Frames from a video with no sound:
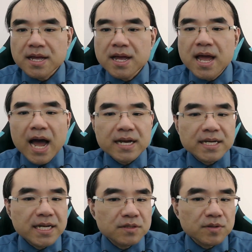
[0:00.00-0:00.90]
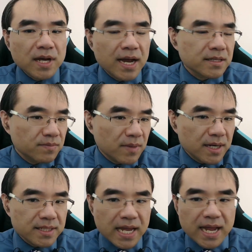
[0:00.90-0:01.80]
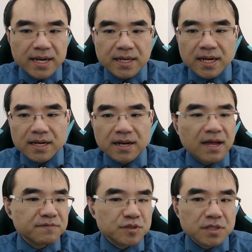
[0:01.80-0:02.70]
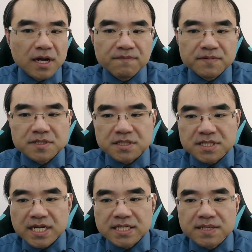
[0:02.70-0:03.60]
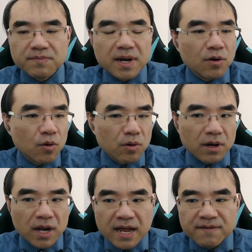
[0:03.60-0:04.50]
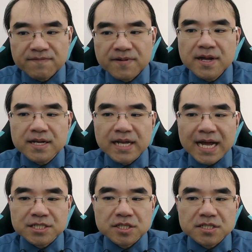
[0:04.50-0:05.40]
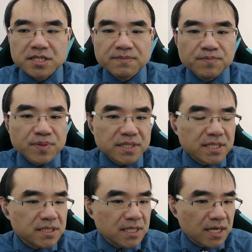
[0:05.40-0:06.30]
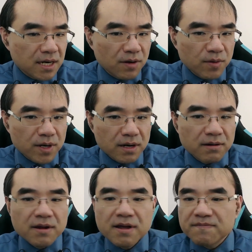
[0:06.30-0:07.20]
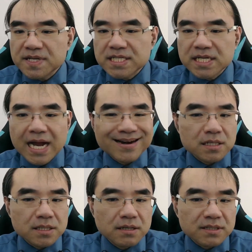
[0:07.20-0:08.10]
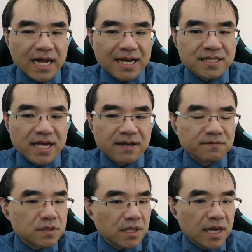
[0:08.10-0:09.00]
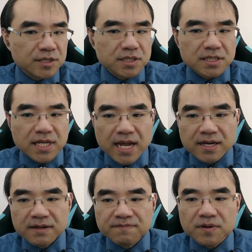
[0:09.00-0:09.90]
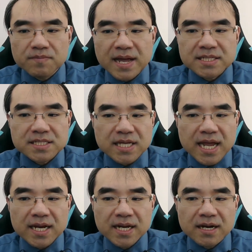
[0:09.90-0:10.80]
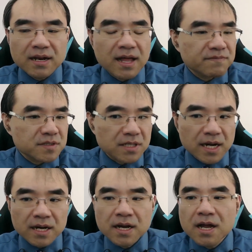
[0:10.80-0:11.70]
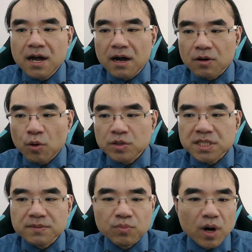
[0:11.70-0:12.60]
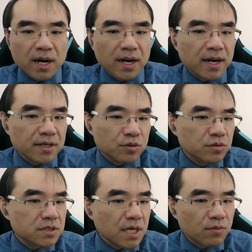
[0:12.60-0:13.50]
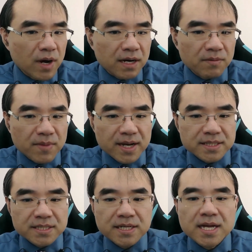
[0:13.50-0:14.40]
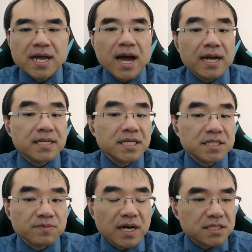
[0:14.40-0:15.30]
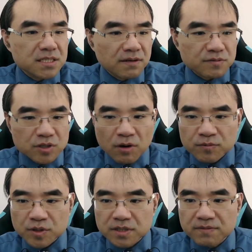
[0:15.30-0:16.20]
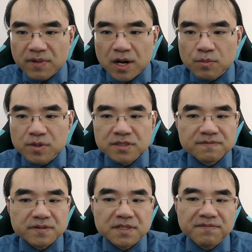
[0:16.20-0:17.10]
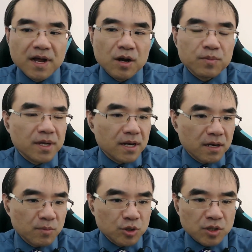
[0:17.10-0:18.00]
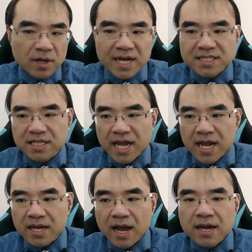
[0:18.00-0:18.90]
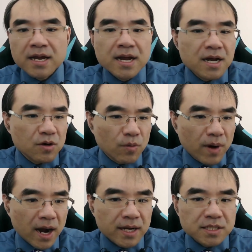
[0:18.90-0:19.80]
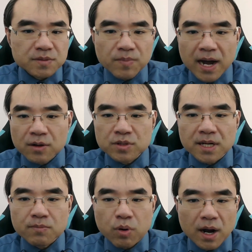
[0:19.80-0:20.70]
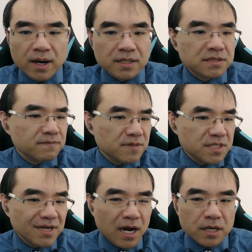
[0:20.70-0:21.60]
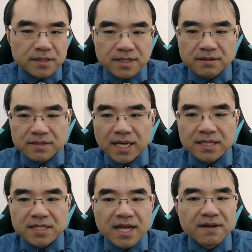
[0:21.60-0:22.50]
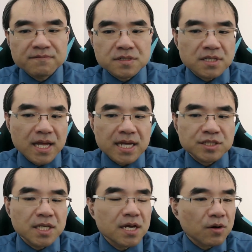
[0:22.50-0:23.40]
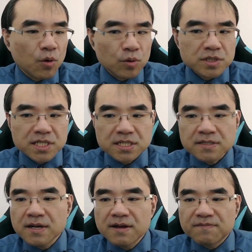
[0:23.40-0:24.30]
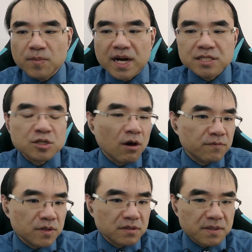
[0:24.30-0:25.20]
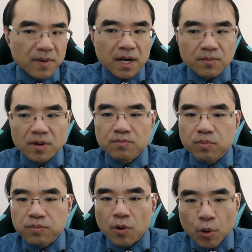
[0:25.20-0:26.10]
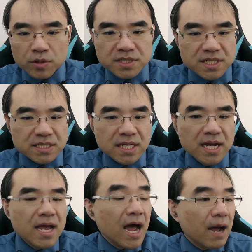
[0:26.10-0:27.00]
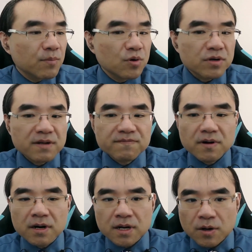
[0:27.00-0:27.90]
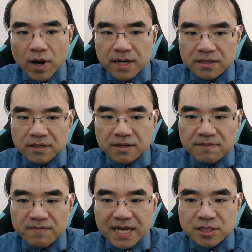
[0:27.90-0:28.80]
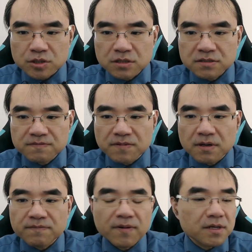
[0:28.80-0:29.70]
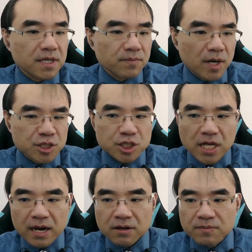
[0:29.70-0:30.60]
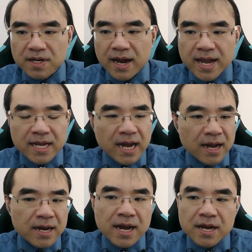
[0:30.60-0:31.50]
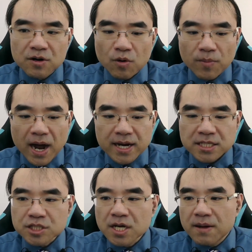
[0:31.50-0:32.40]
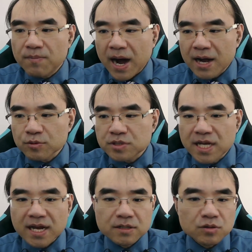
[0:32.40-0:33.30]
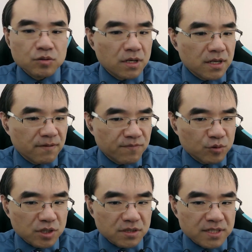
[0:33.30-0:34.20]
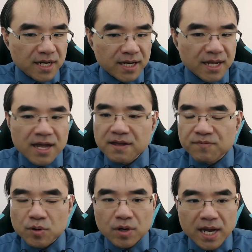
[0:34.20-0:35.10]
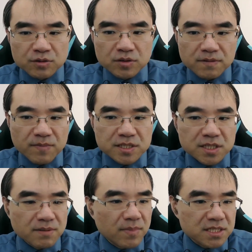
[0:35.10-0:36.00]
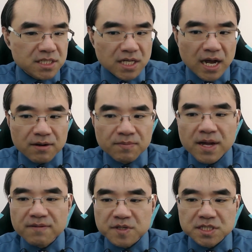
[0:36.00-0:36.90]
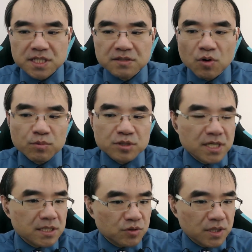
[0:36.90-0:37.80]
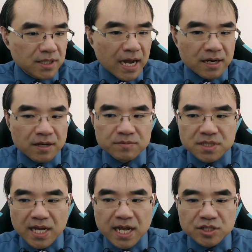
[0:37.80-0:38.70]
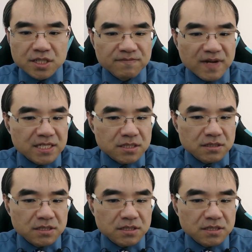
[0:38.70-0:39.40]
I need to handle my dating and lifestyle for success in my whole life, not just in business and career. Visit alanyoung.dev/dating for men's dating and lifestyle coaching product I use and recommend. I teach myself software development for developing and commercializing AI, robotics, biotech products. Visit alanyoung.dev/courses for my software development courses. I'm looking for accredited investors for funding my startup in AI, robotics, biotech, and nuclear fusion tech. If you'd like to invest in my startup, visit robocentric.com/investors.